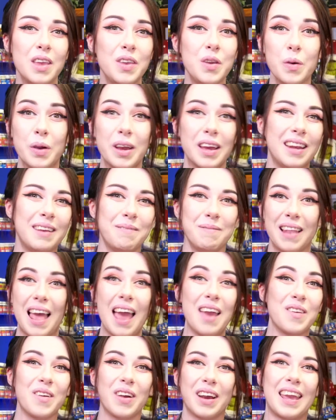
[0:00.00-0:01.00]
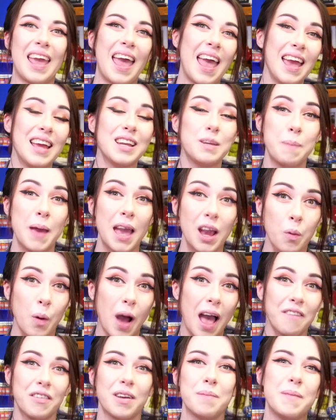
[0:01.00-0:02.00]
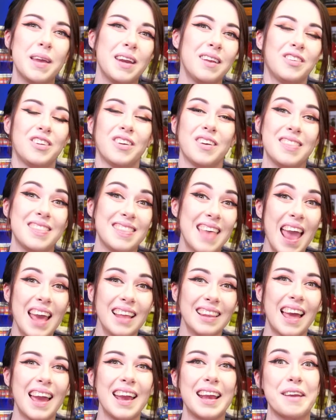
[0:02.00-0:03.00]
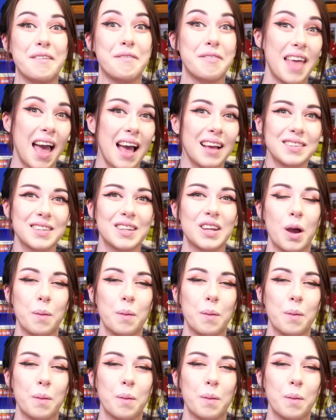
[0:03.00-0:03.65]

You can let your kid pick whatever miniature they like if that's an